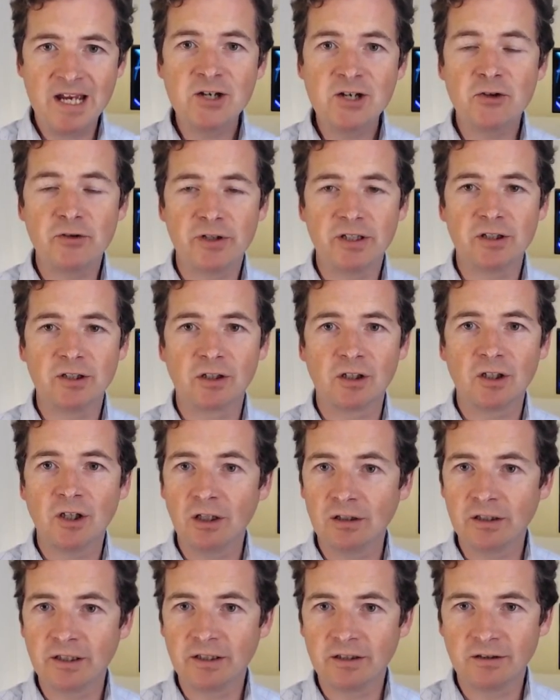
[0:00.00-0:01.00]
Adrian
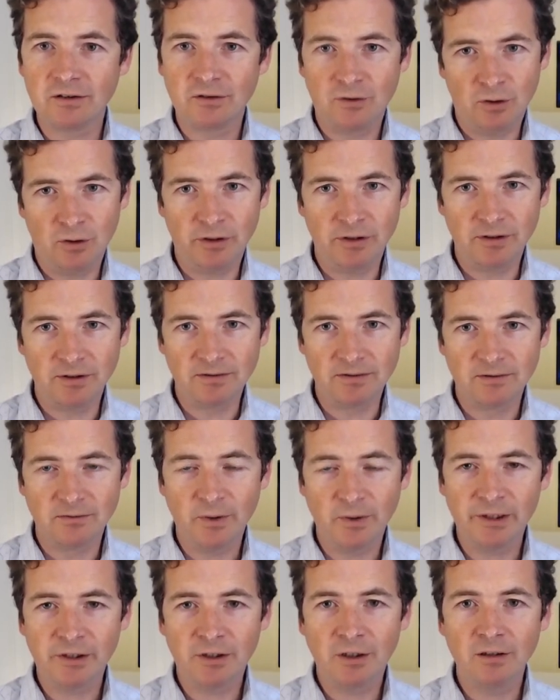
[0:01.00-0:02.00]
Colin Doyle,
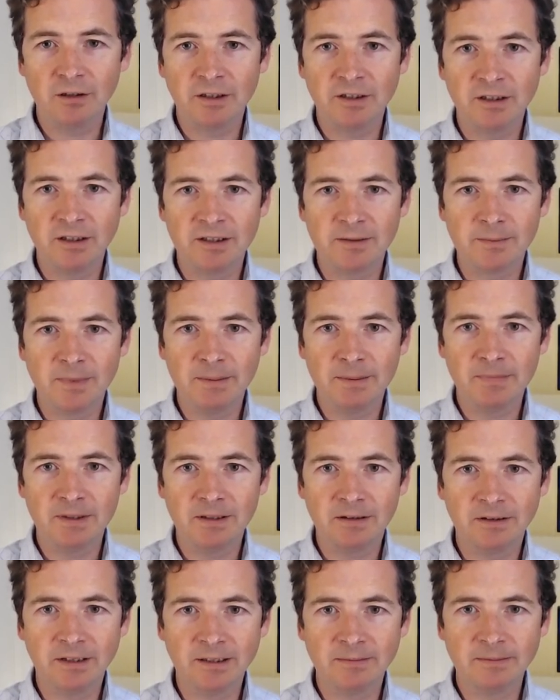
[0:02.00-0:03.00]
where Colin is my
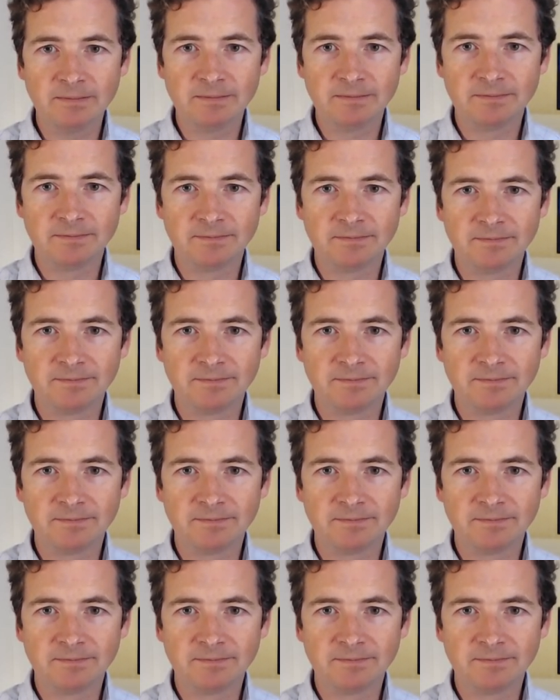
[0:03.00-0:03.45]
middle name.